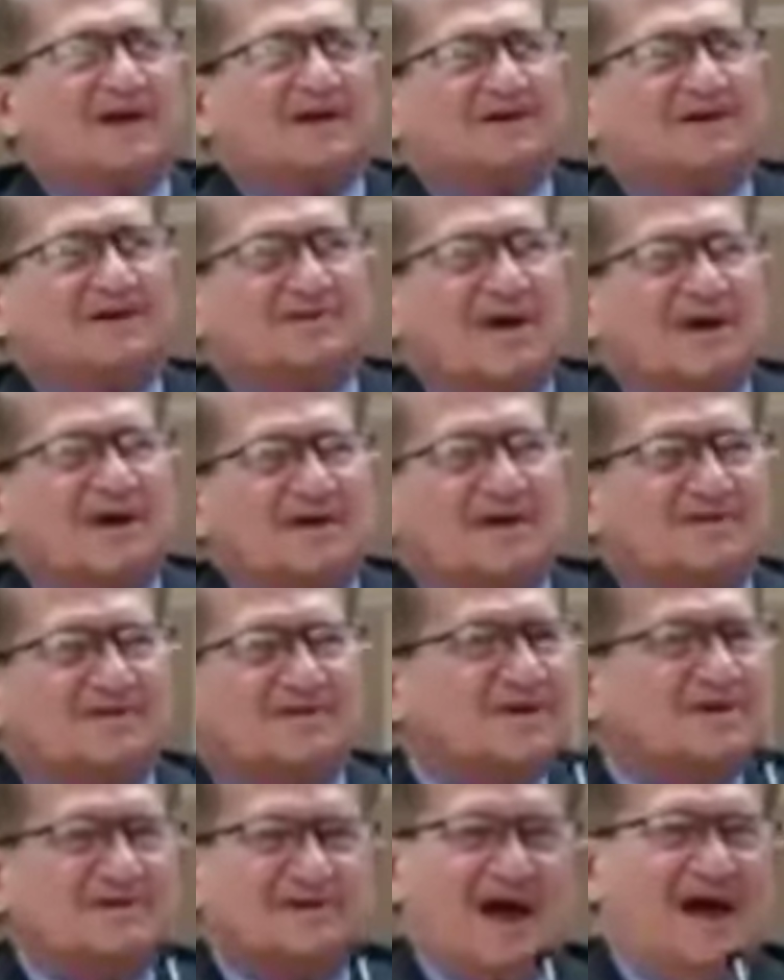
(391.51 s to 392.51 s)
So
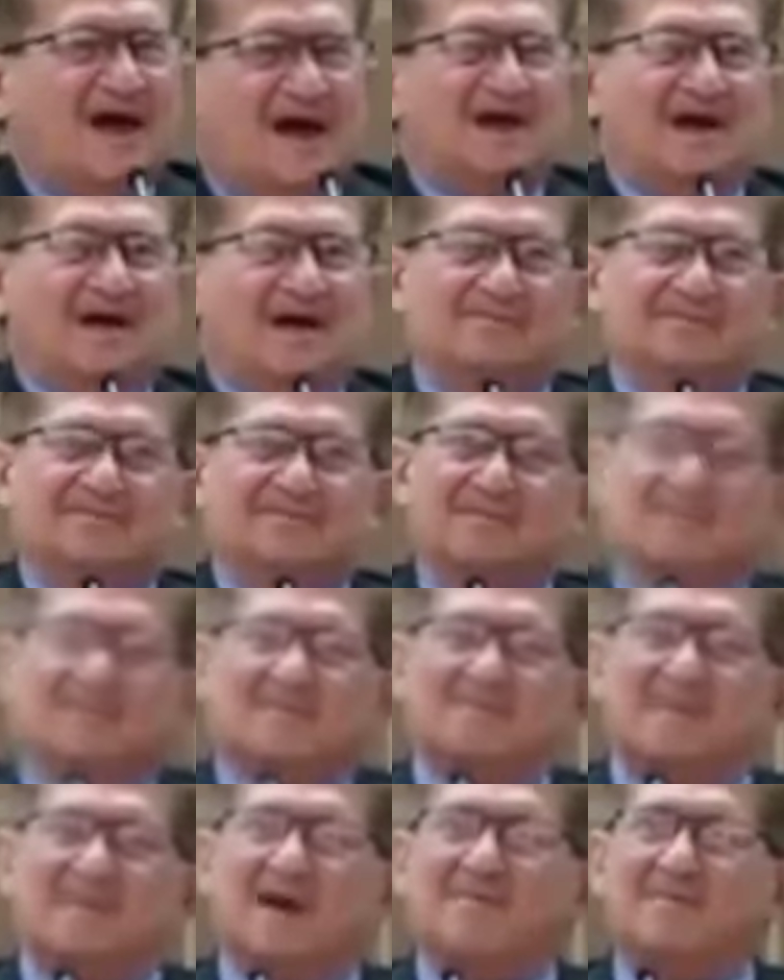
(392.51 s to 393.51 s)
I am
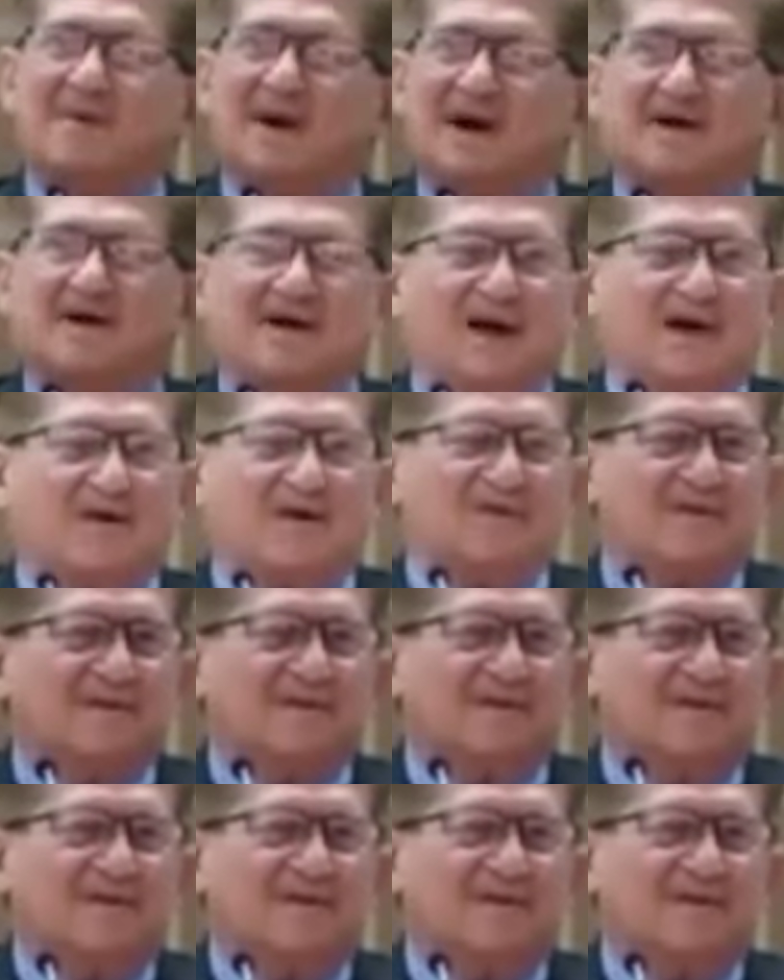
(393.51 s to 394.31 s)
my background,